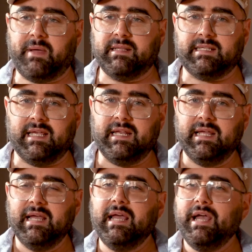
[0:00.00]
buns in,
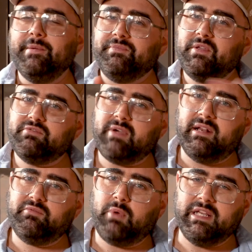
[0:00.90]
those red
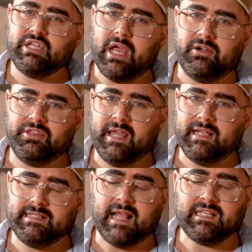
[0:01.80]
and white checker
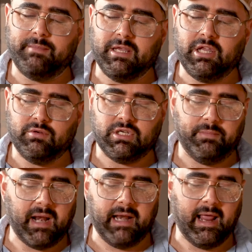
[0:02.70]
things. That can be cute too,
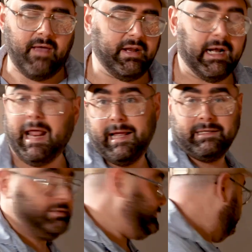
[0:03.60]
but I didn't have any on hand.